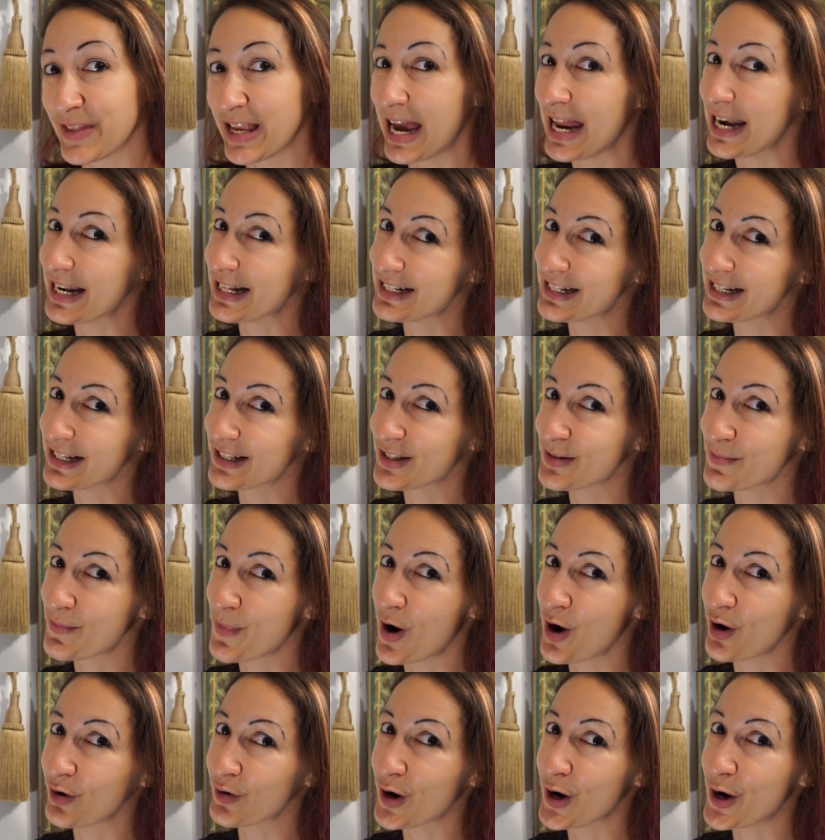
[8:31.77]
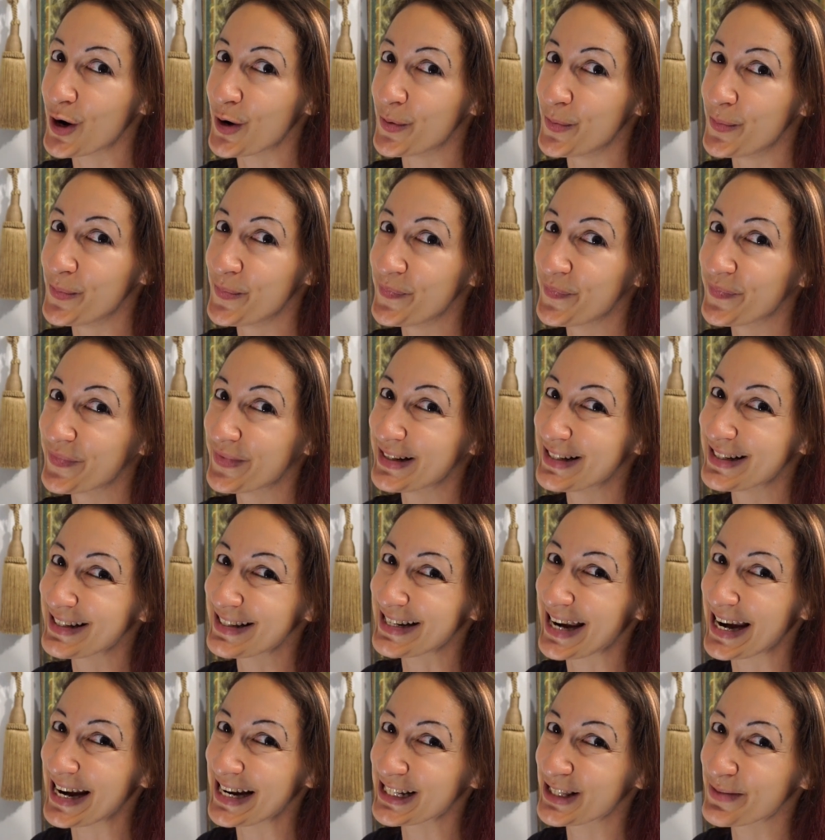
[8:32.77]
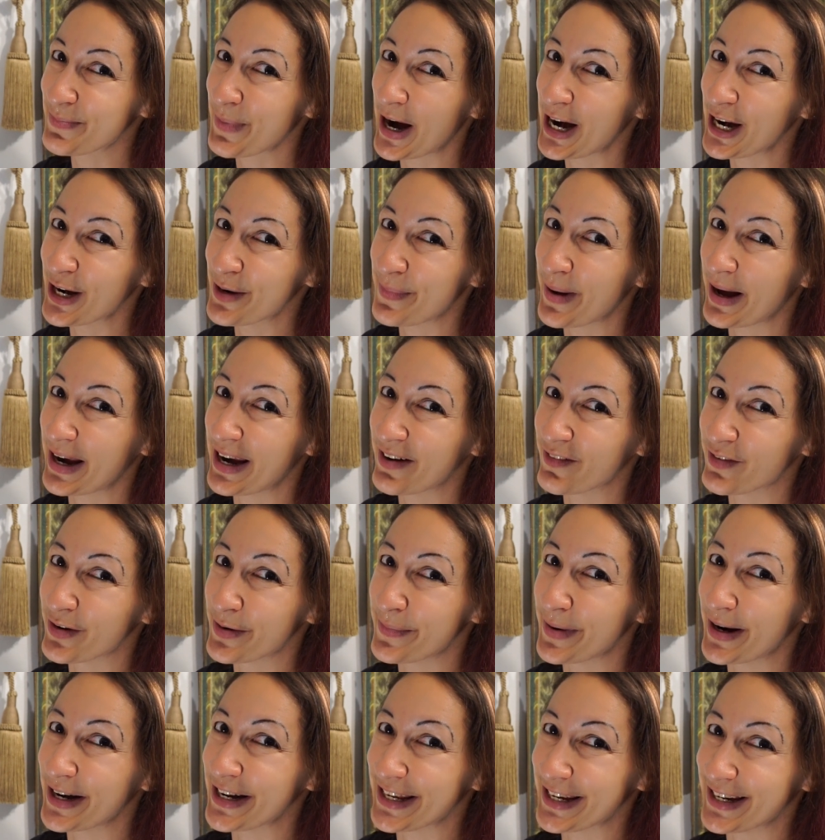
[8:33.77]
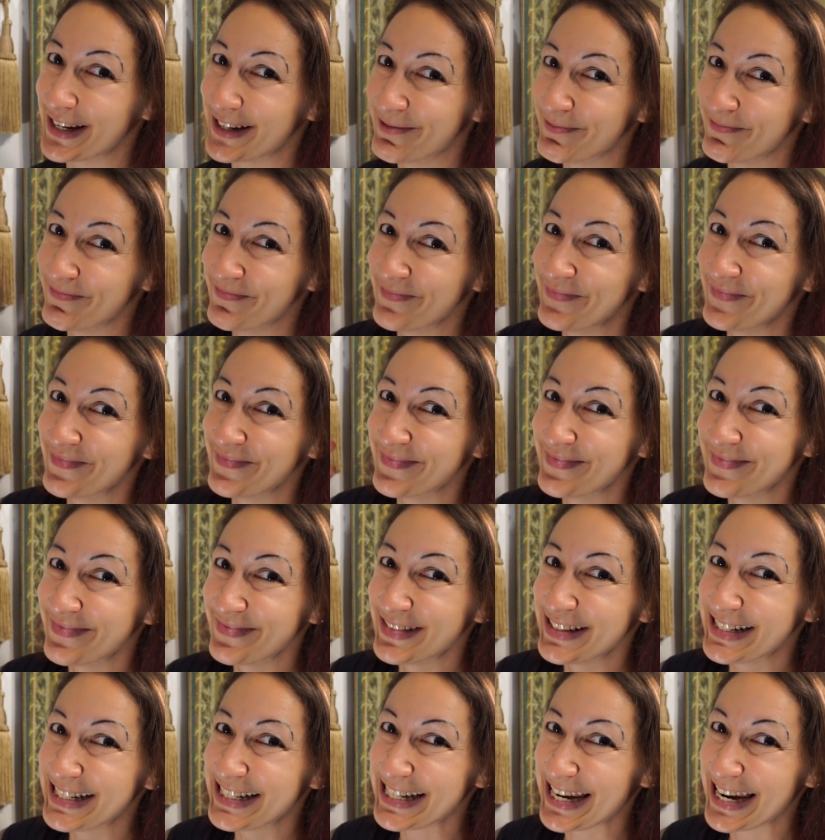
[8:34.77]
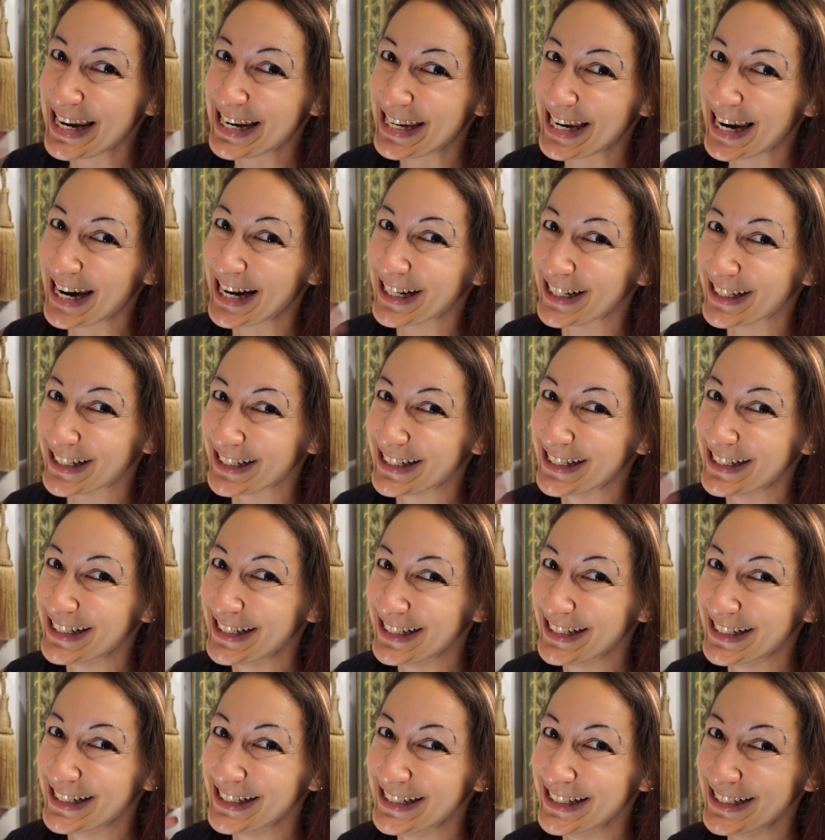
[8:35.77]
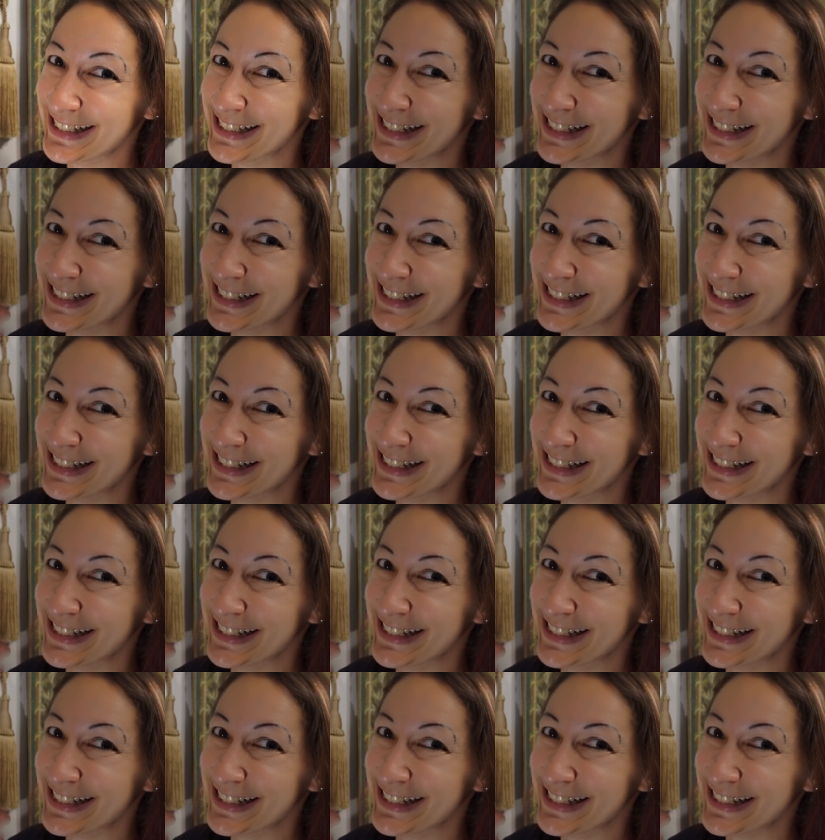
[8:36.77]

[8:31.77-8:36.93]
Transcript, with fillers: And until tomorrow, Stay inspired by everybody. Take care.